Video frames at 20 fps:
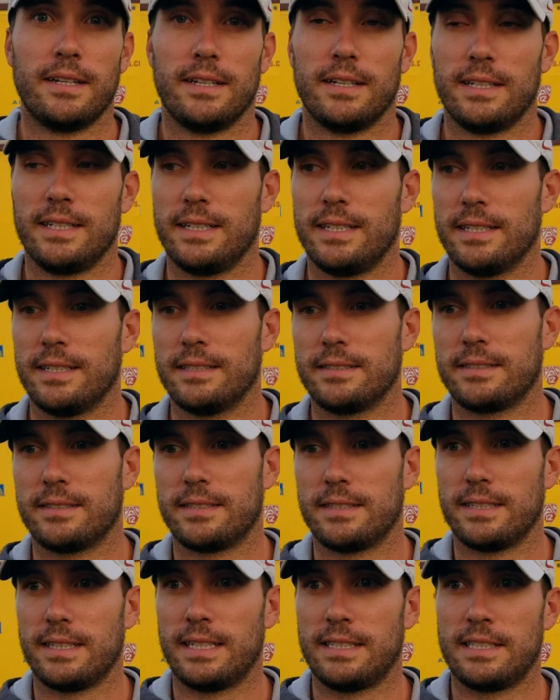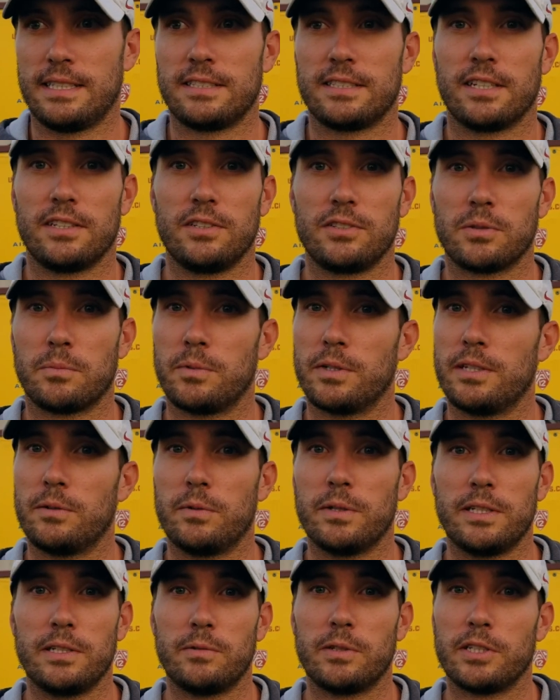Is he's going to do some really,
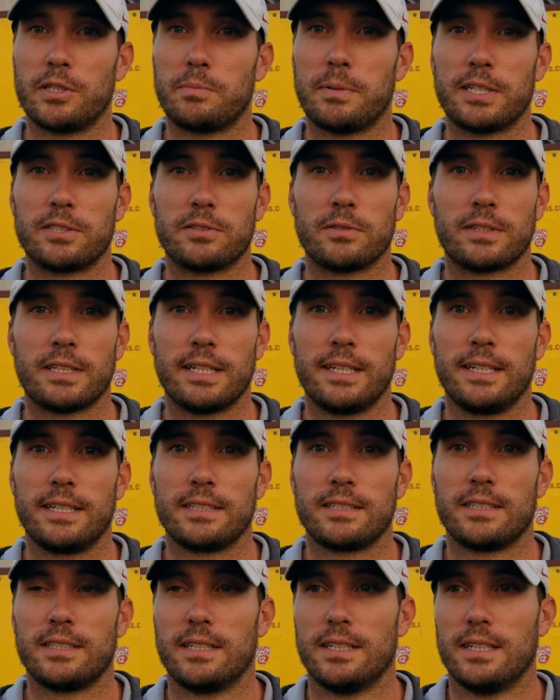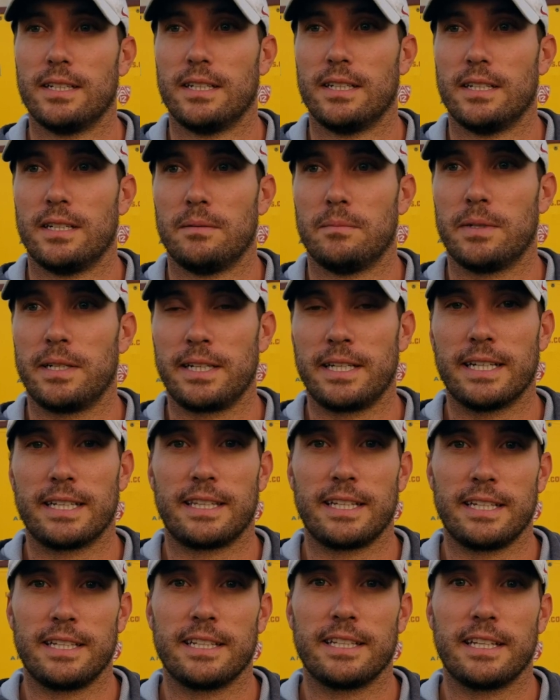really, really special things. But again,
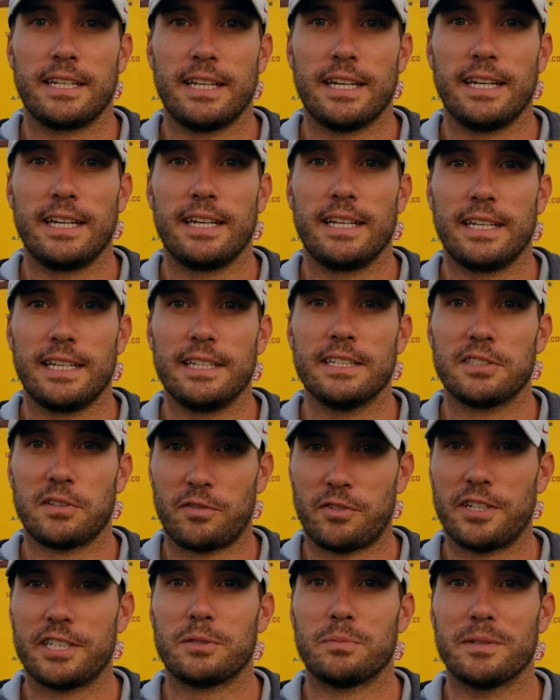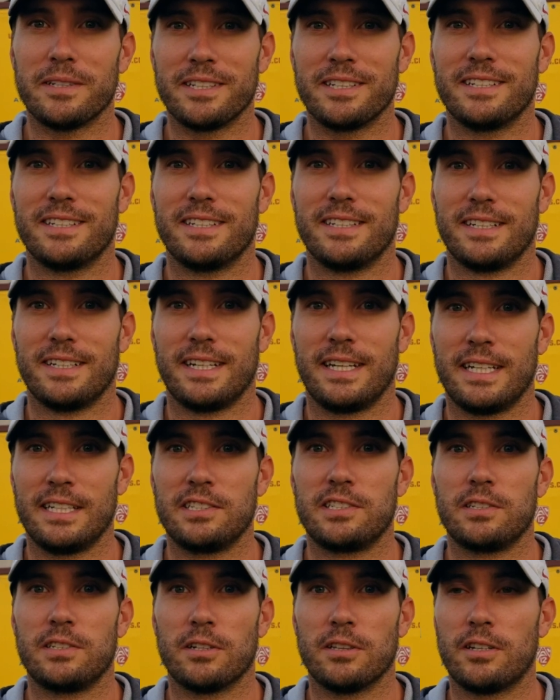at the end of the day, he is a freshman,
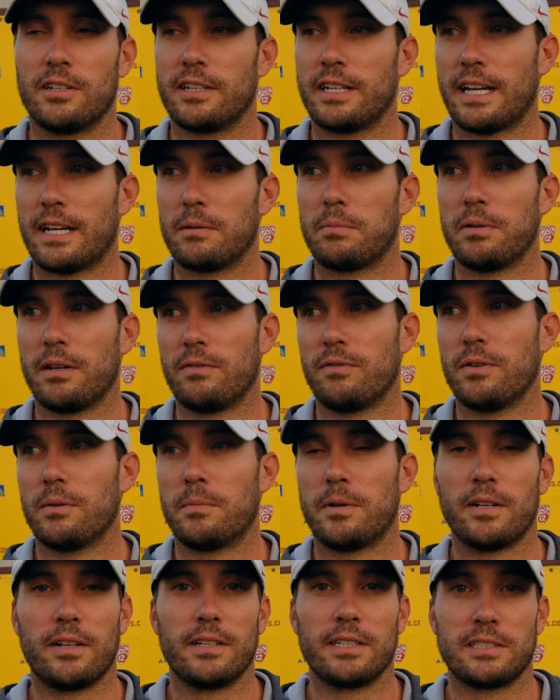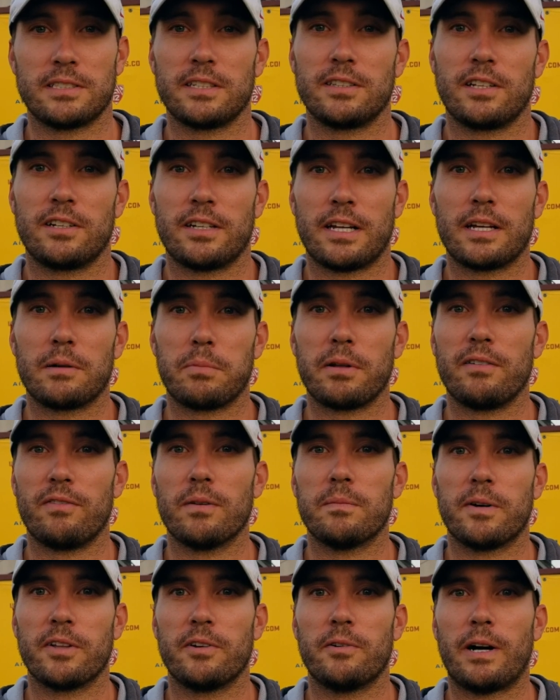and he's still learning how to play football. He's learning how to play
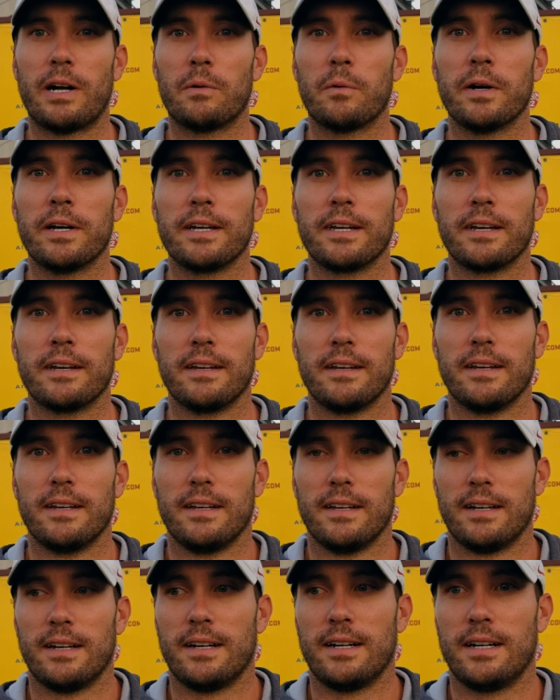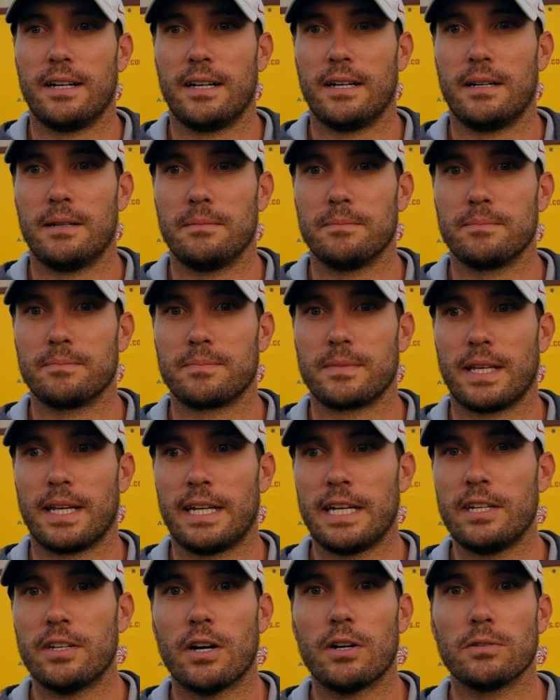football the right way.
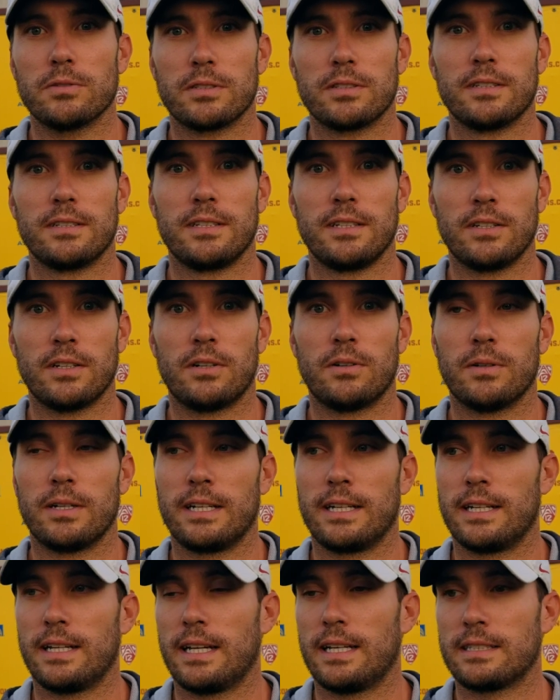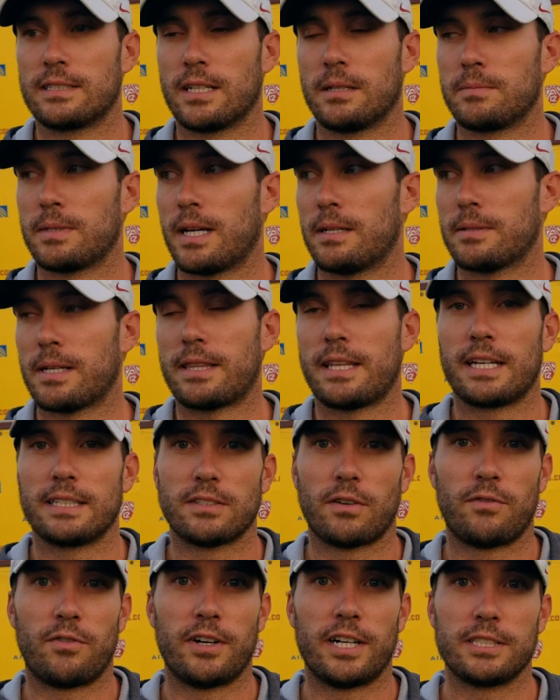And he knows, and sometimes I think
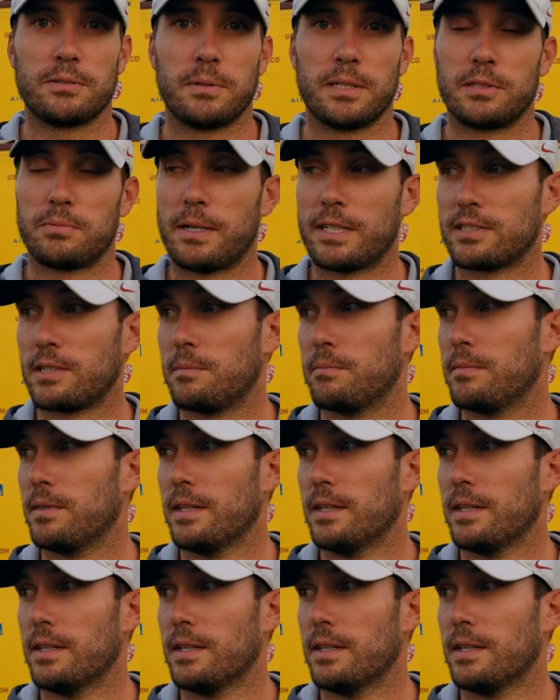as a freshman, especially,